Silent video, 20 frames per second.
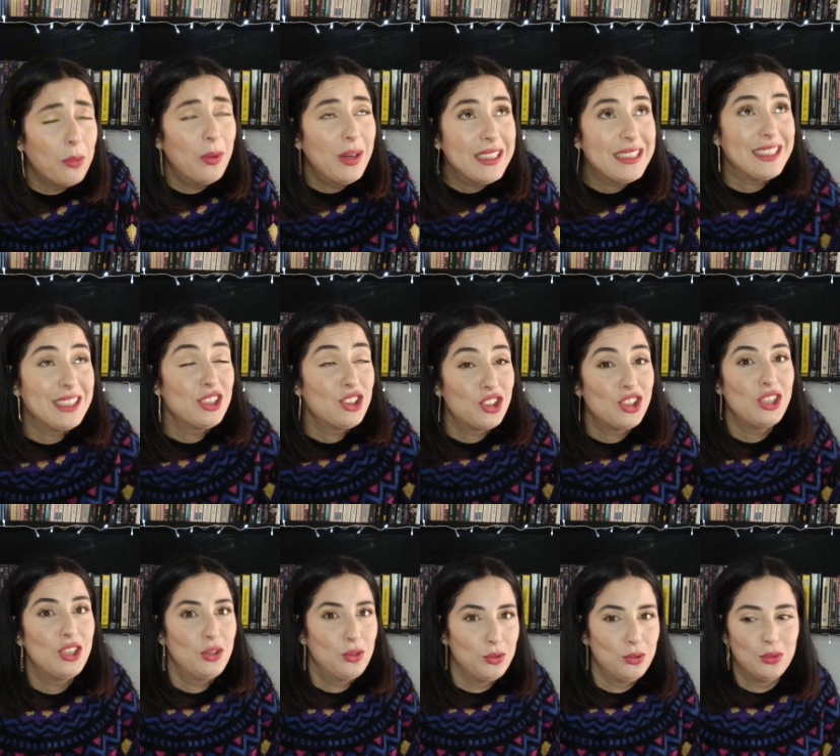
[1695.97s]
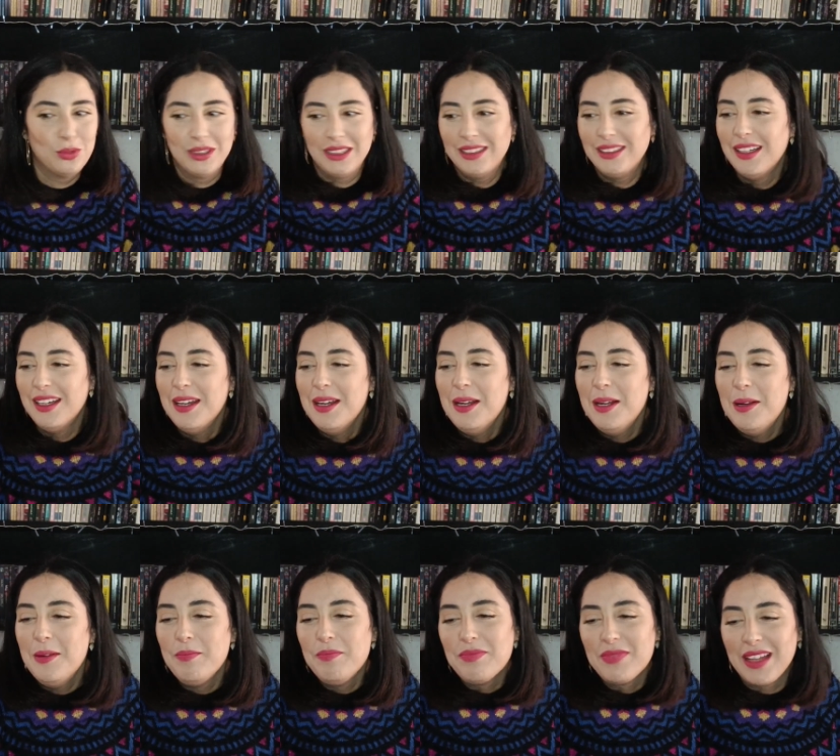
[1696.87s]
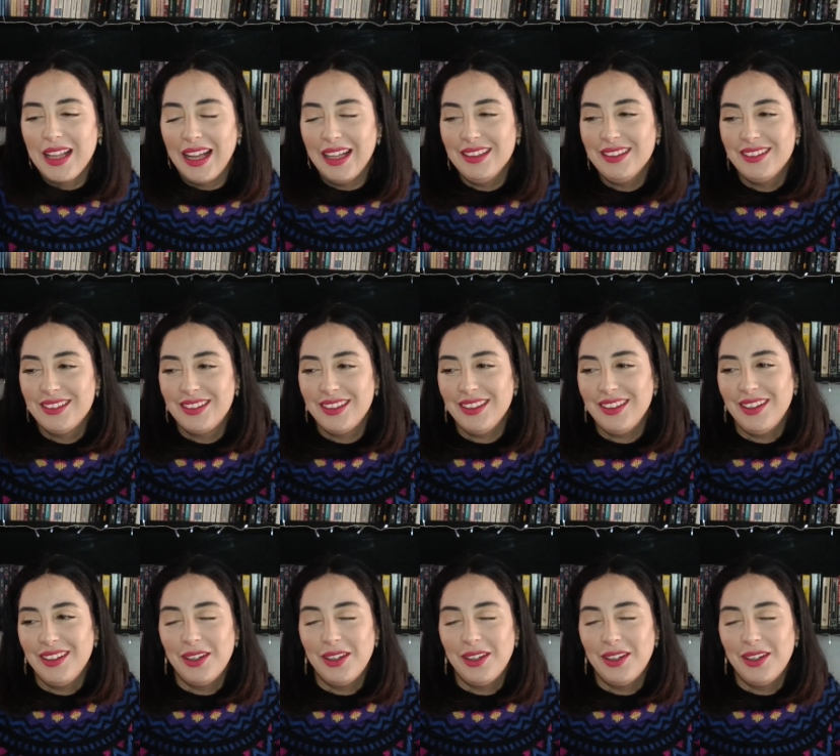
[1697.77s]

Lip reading: what is she doing, and